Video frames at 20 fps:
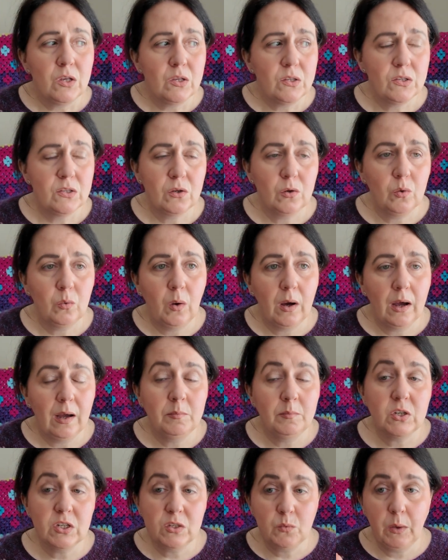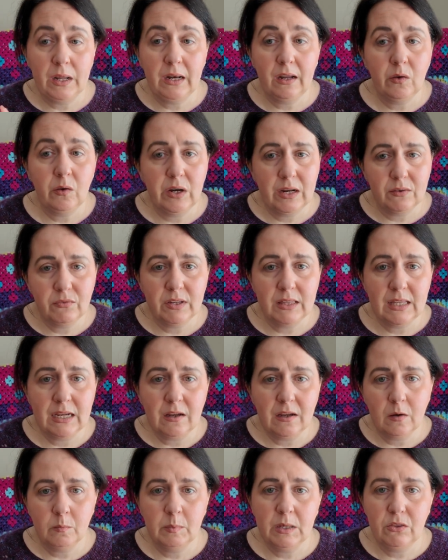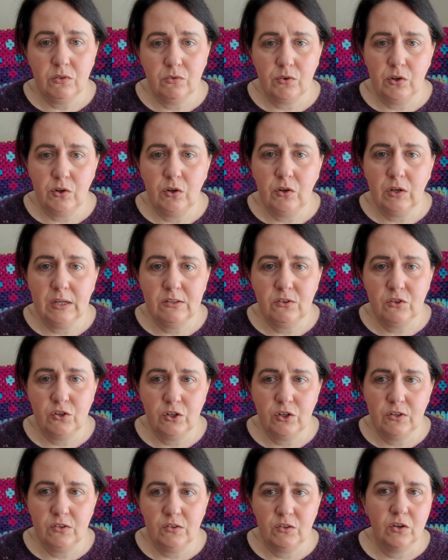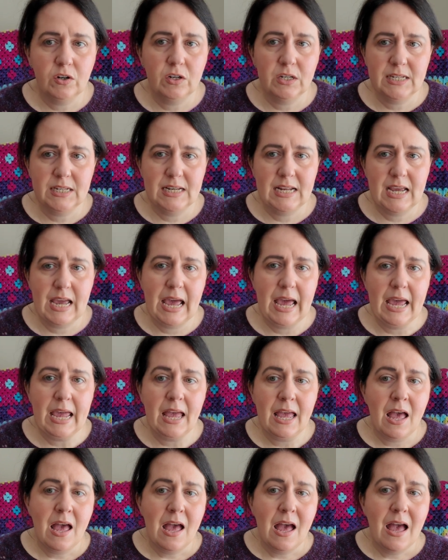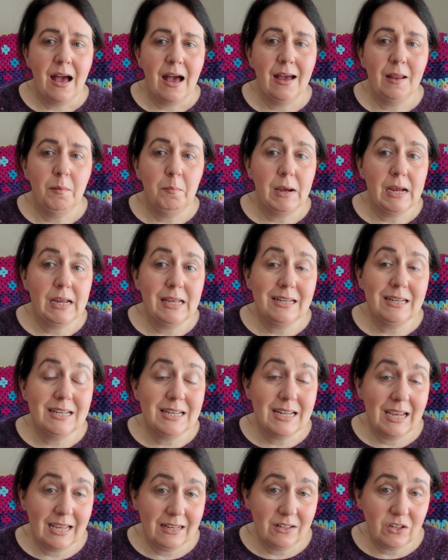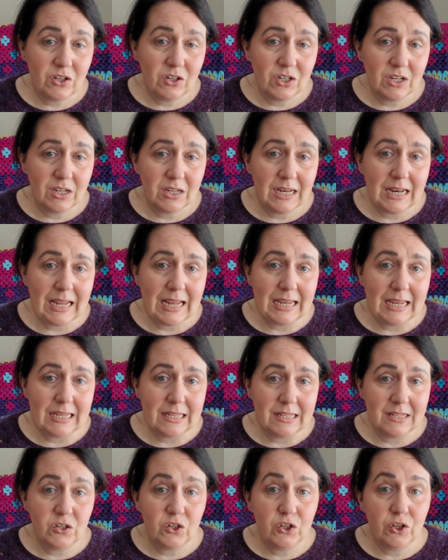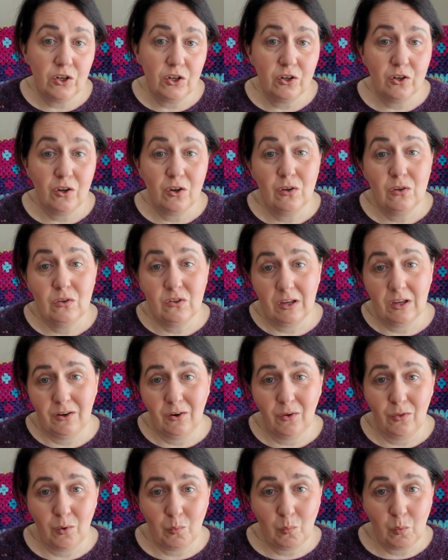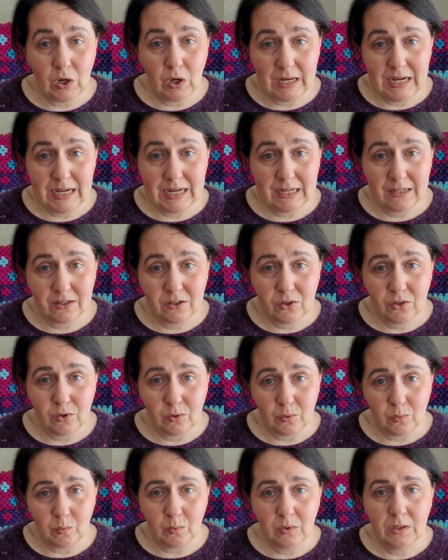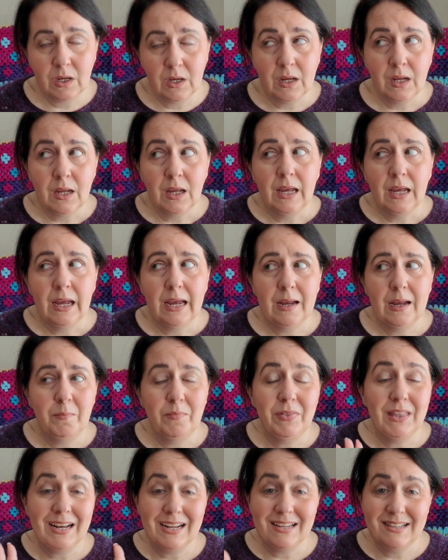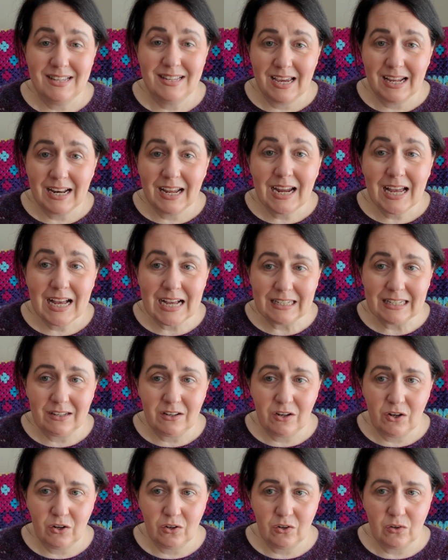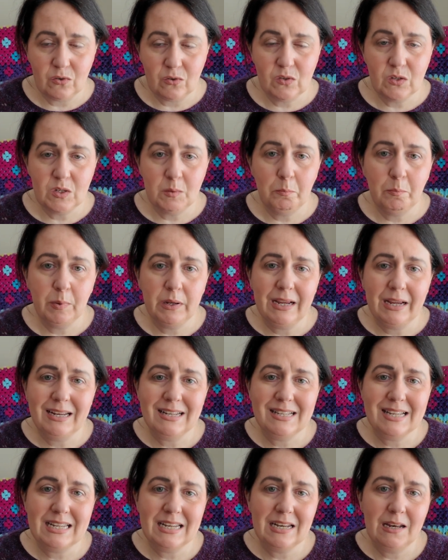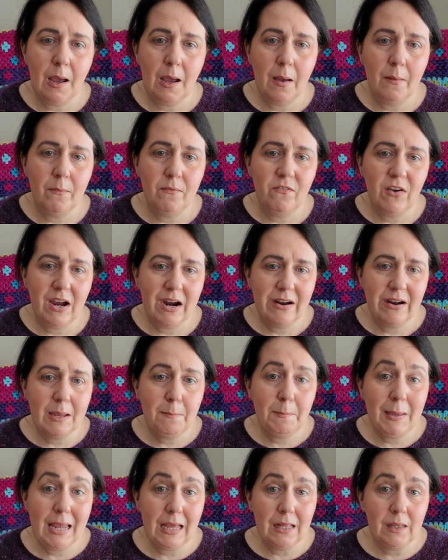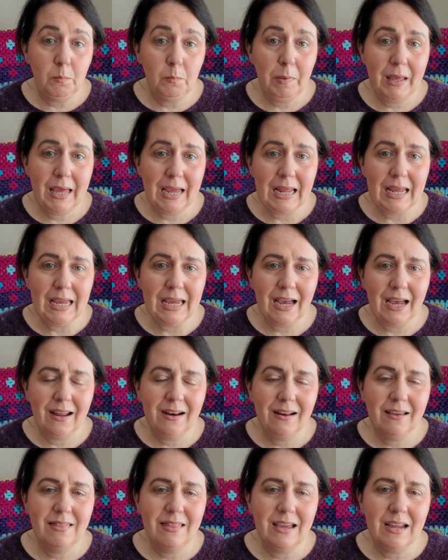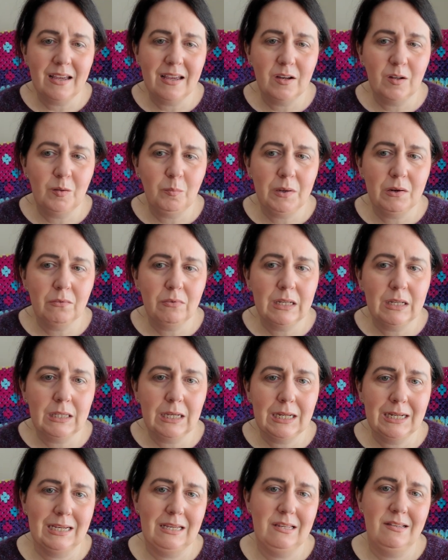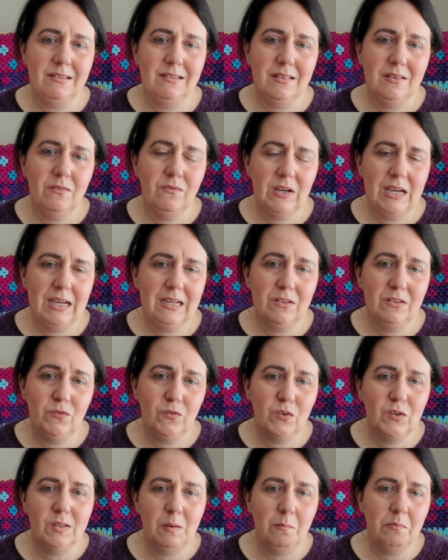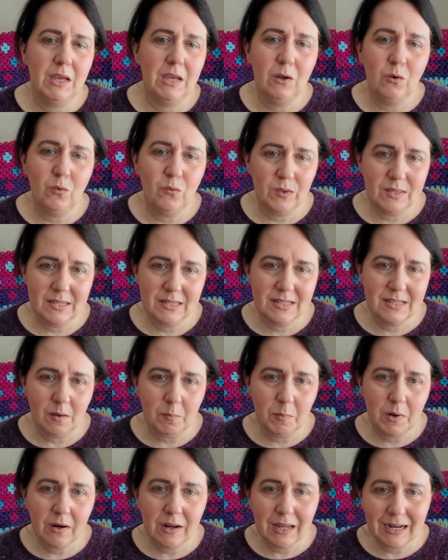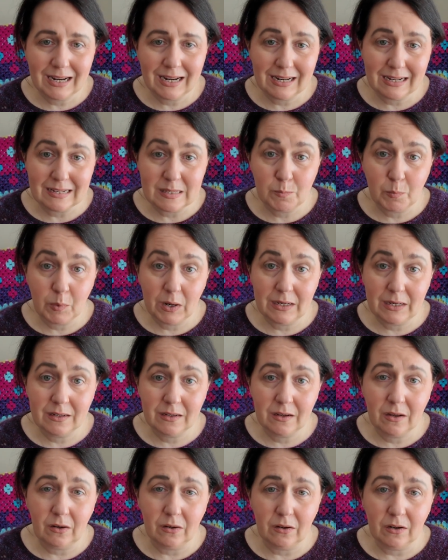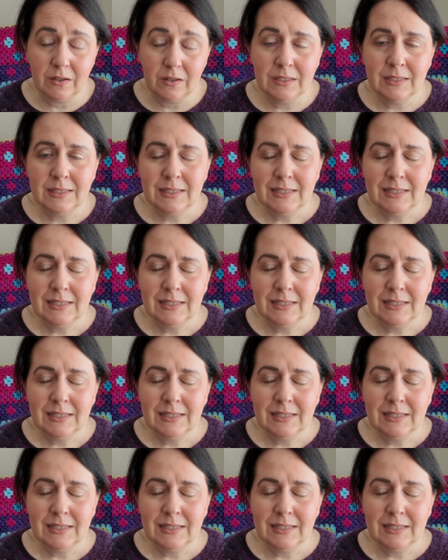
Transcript: So I'm just waiting on everything coming through. It's due to start today, and my intention is to use another woolly knit cone that I said I hadn't used, but it's in a very pale pink, and I think it'll be really nice in the vest for something over the summer, and a nice bright colour.